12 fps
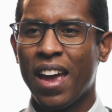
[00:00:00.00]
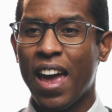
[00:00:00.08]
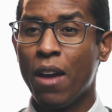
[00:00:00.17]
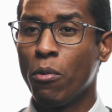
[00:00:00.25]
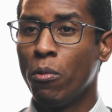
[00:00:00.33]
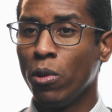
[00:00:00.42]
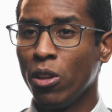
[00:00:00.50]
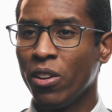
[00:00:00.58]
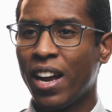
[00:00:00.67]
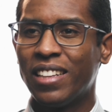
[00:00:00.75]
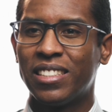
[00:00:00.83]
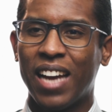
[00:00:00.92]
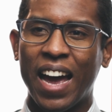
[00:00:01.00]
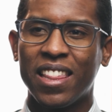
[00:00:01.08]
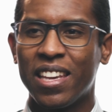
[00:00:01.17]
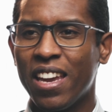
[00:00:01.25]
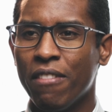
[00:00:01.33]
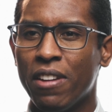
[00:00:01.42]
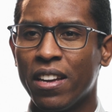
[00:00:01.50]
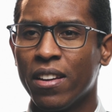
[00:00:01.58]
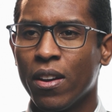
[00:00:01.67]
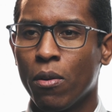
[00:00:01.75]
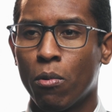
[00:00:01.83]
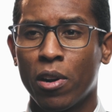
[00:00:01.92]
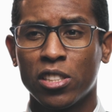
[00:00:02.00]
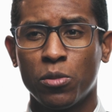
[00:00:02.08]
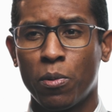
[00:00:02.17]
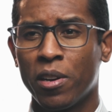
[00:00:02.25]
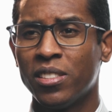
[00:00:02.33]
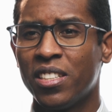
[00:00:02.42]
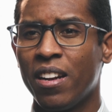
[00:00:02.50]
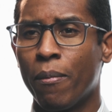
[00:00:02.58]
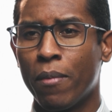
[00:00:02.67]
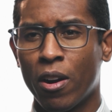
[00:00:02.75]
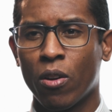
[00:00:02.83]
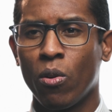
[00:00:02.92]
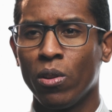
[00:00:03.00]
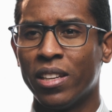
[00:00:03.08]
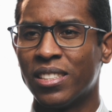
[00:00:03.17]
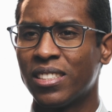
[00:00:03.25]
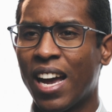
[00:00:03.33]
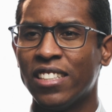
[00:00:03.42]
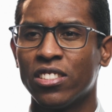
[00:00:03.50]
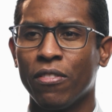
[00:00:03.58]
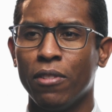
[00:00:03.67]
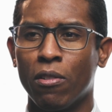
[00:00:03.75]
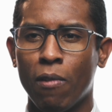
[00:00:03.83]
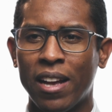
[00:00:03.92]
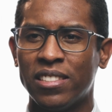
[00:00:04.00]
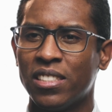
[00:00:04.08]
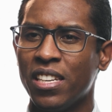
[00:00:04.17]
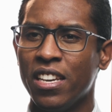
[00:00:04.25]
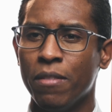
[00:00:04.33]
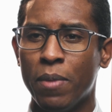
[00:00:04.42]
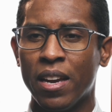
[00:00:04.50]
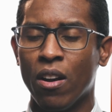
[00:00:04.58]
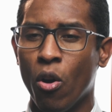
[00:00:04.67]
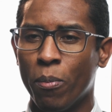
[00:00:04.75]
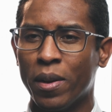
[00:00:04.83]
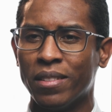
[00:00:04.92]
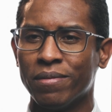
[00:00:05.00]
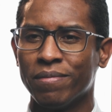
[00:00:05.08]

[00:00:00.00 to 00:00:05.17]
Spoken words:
And when we look at tithe giving, we're experiencing a miracle the size of the Red Sea being opened.